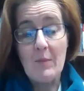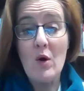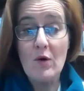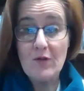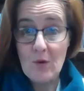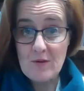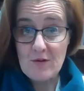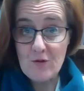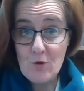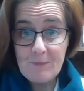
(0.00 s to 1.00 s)
who's who in the
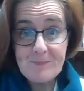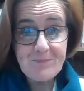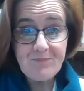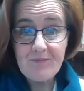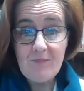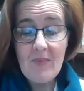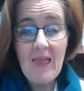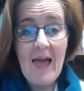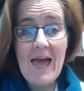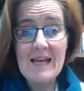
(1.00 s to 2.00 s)
zoo
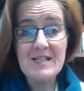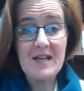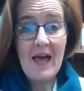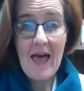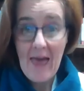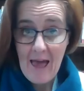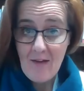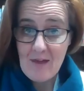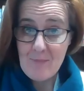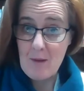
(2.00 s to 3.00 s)
and how
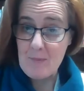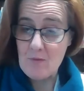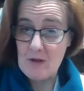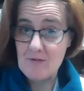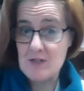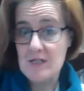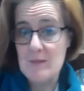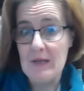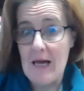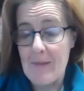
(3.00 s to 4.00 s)
that might be relevant to the
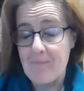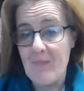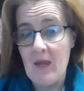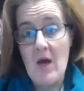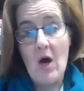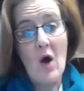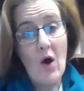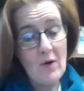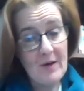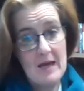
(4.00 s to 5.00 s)
play.
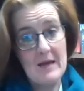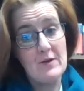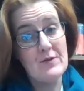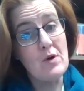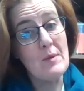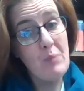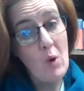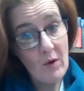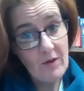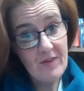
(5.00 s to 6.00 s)
Okay, so
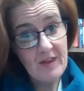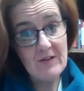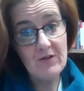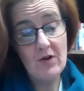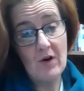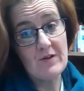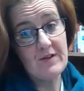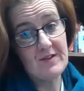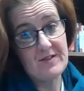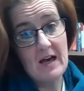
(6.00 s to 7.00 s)
important thing to note
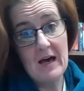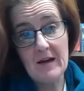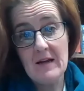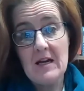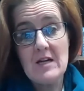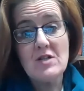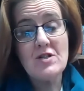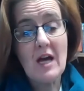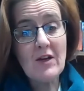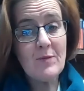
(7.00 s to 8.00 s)
to start.
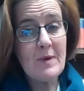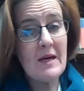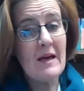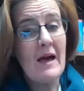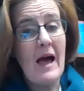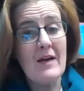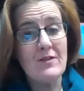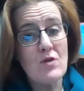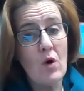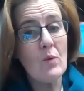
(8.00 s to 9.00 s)
Shakespeare has
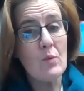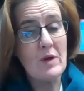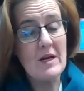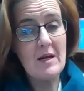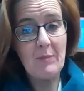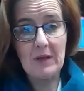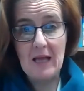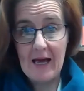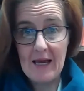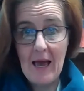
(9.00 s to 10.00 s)
not written a
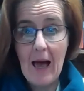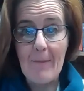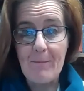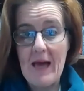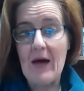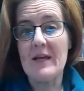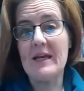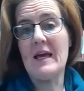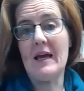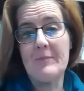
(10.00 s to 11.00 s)
play about a
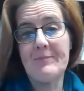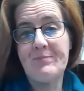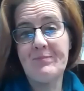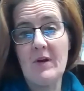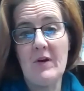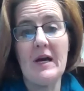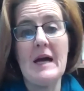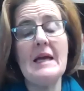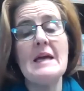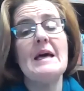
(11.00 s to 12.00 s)
king.
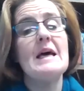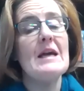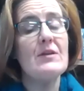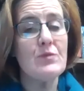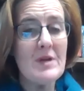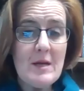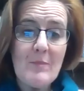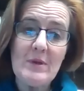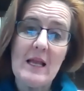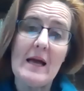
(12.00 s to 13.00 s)
Okay, he's written
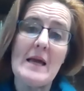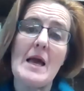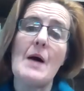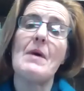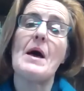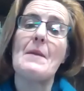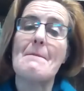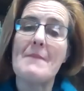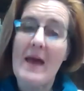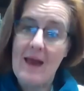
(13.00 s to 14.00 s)
a play about a
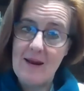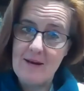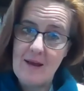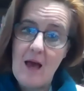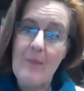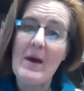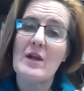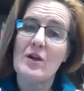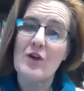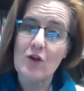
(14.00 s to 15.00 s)
man, about a
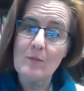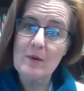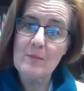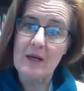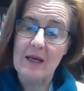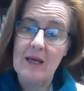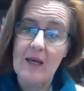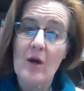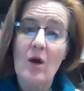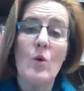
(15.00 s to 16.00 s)
human
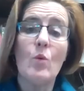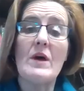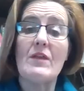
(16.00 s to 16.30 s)
being with